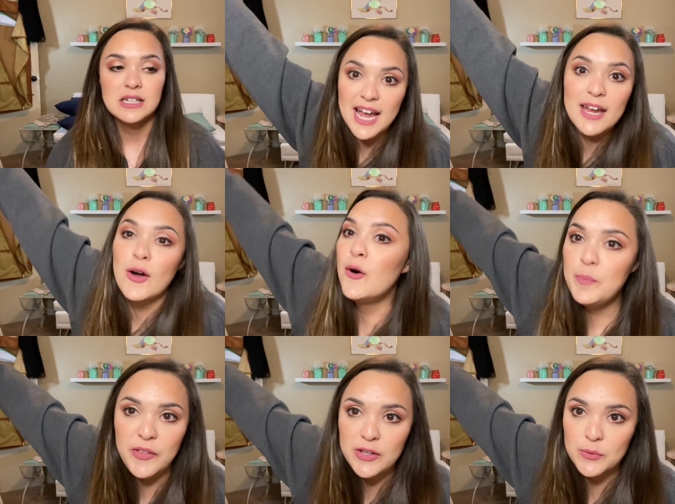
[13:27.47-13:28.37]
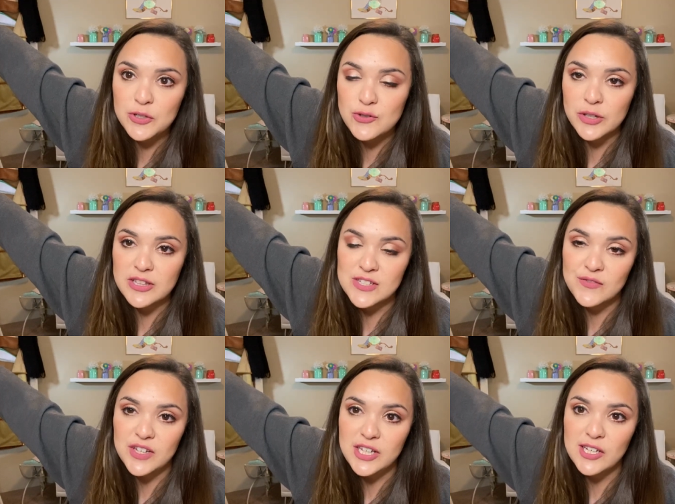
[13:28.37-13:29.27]
I hope that you enjoyed this
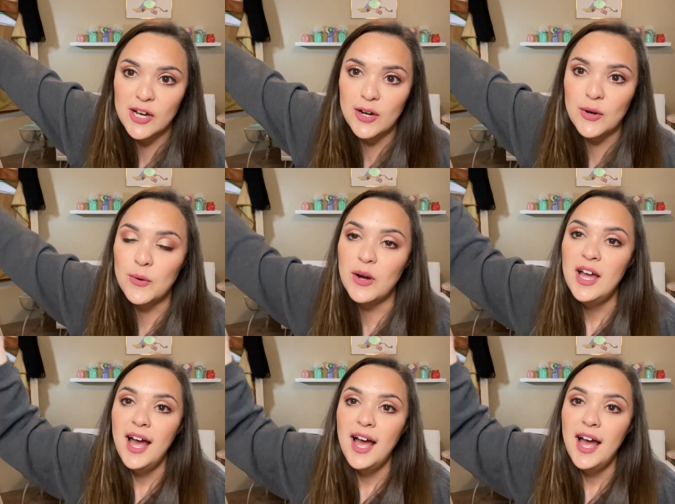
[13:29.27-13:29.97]
video.